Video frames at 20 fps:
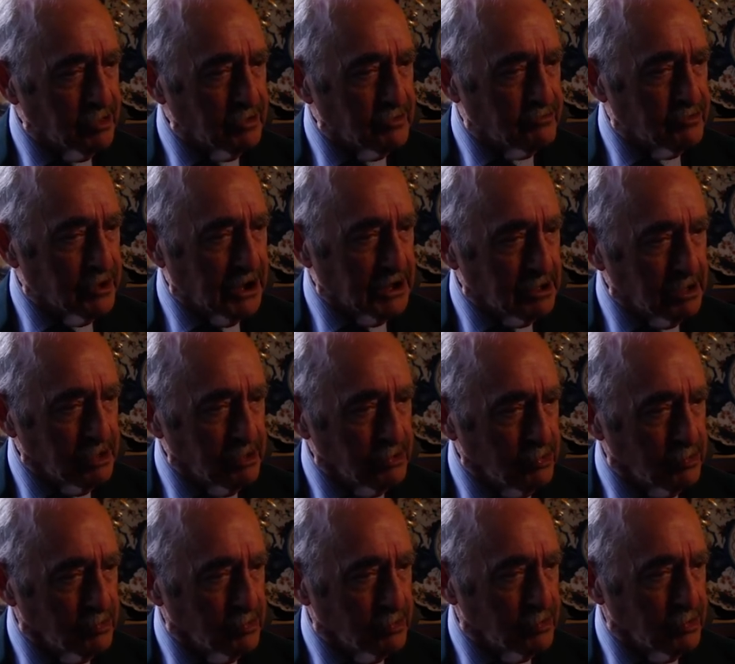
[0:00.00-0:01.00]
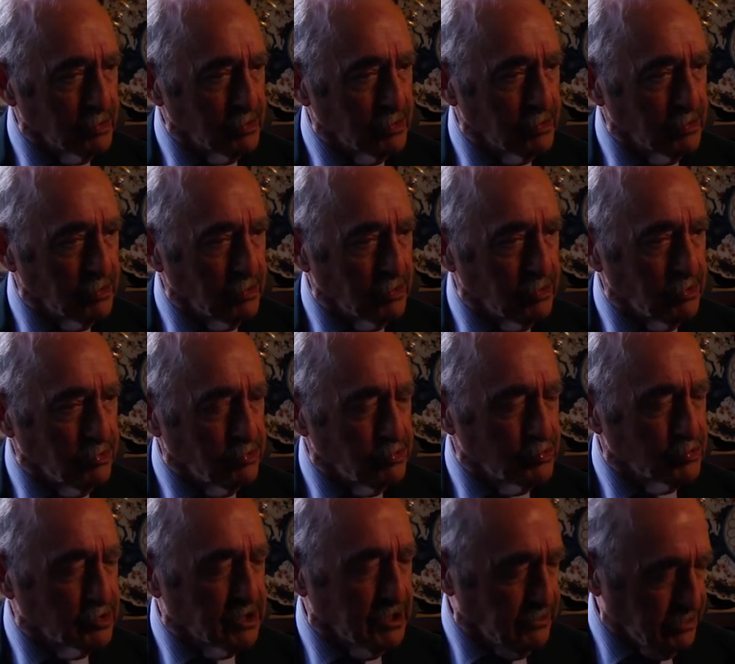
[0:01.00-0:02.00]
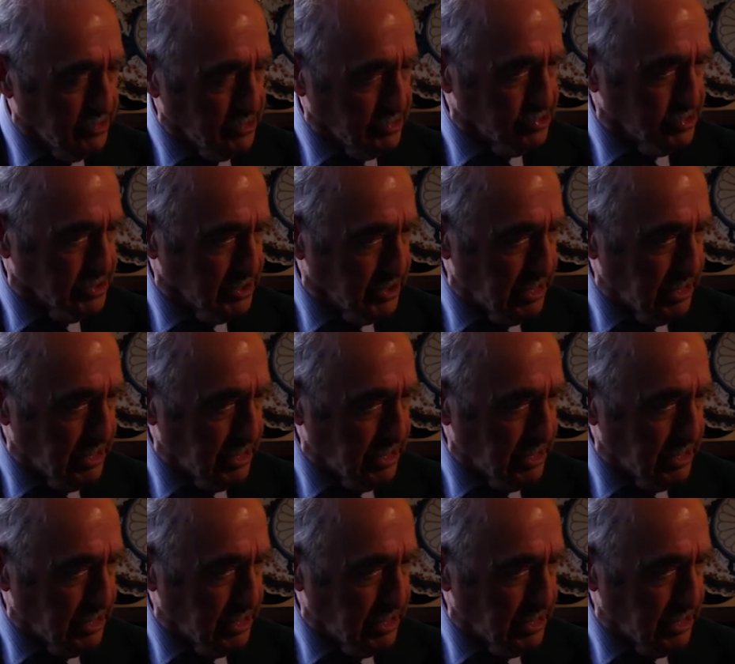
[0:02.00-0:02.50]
the value you give it,